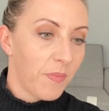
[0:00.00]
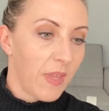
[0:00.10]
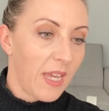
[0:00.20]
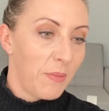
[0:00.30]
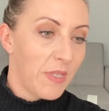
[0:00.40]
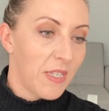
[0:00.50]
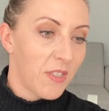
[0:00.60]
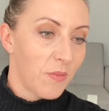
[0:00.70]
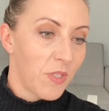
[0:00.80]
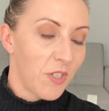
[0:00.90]
Amy says,
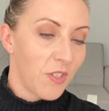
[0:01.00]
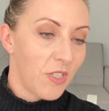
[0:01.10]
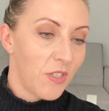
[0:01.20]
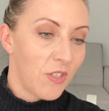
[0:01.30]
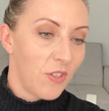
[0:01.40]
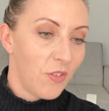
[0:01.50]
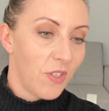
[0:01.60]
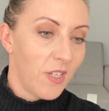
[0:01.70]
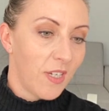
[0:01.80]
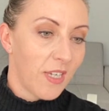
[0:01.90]
I'm starting to not
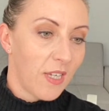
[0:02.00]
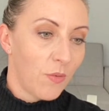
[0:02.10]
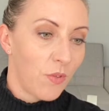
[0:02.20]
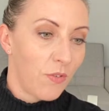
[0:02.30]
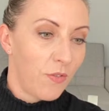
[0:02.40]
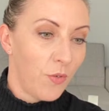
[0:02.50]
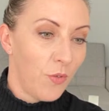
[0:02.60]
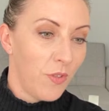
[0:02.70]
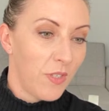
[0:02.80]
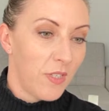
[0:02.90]
like Edward
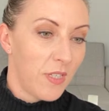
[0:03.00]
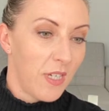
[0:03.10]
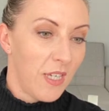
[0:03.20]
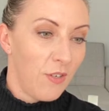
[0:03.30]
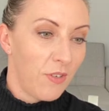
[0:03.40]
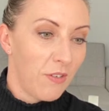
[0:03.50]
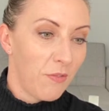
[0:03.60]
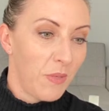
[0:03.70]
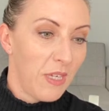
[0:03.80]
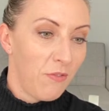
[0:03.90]
IV, and today you've
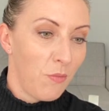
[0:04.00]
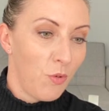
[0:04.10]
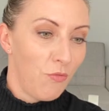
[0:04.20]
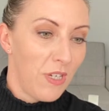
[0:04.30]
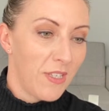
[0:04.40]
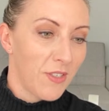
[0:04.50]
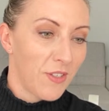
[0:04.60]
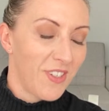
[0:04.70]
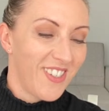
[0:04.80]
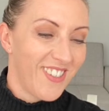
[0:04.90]
given me even more
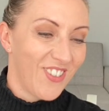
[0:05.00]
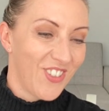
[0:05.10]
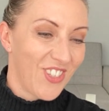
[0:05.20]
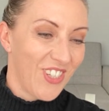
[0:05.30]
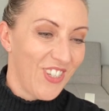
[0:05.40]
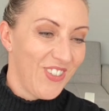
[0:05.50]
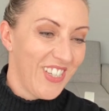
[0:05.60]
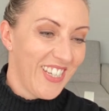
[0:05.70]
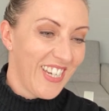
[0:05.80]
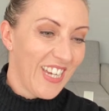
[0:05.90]
reason not to.
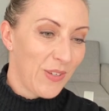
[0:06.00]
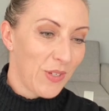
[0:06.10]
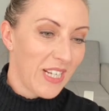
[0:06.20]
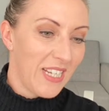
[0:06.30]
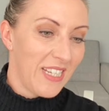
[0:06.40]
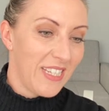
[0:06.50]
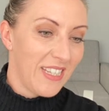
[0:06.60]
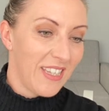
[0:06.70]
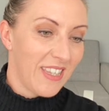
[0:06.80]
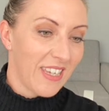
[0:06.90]
Edward clearly
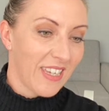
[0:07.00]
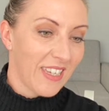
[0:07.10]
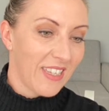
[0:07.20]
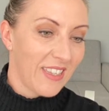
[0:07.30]
didn't think